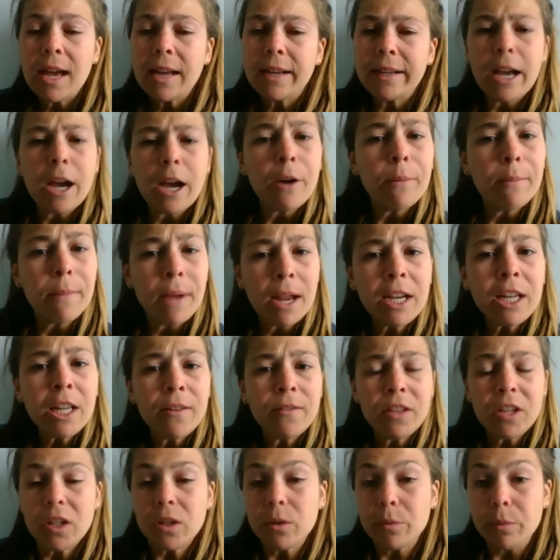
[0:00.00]
Now, many
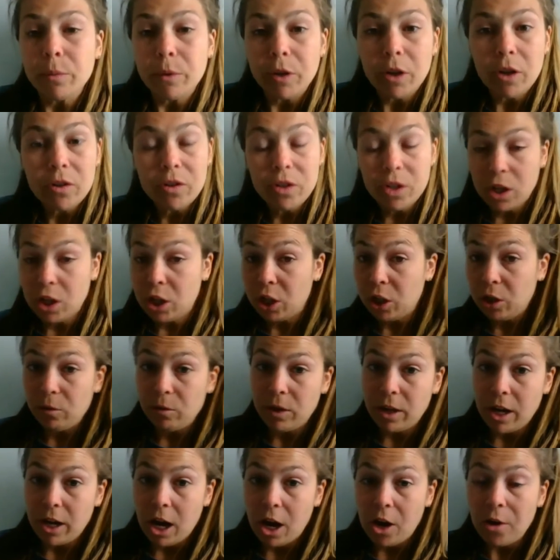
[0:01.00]
of these words
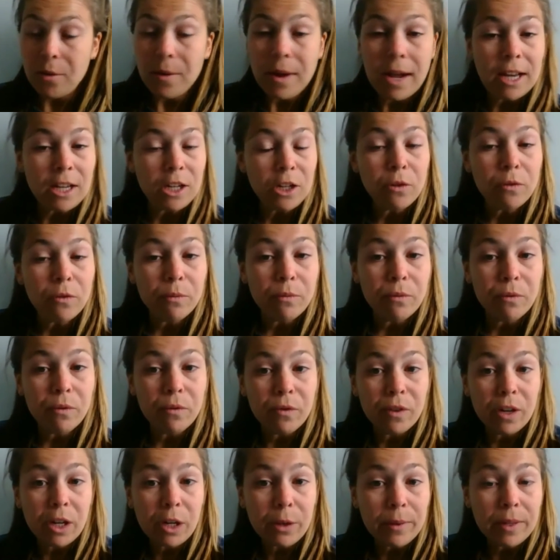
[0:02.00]
you know and you
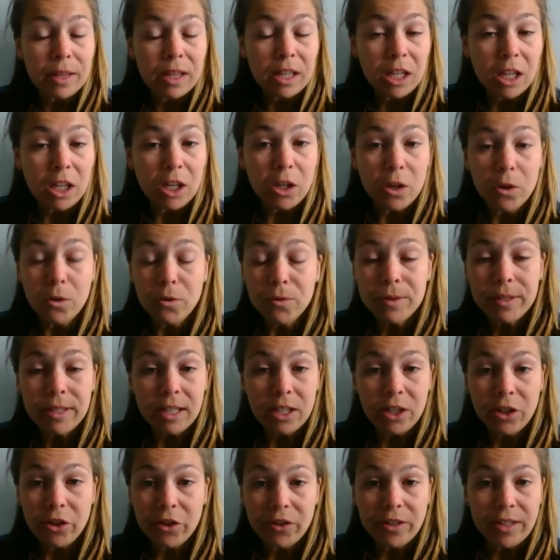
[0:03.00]
frequently
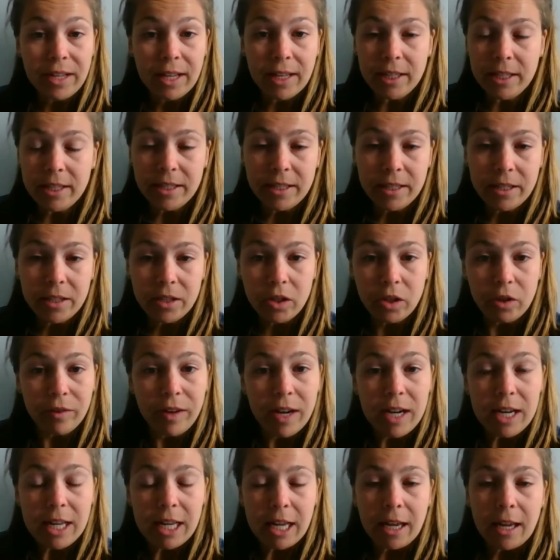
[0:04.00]
use in your sentences
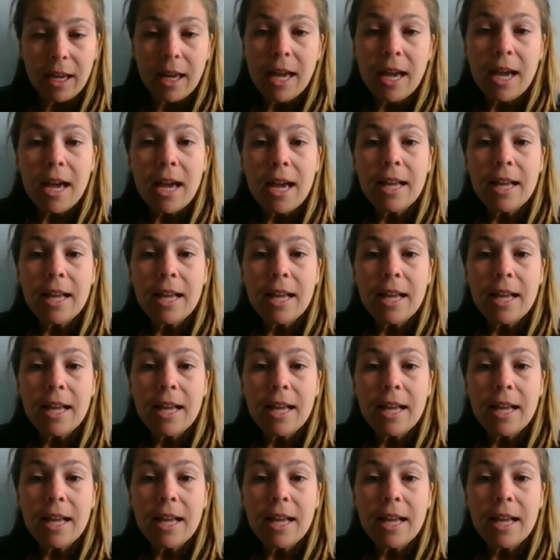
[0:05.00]
already.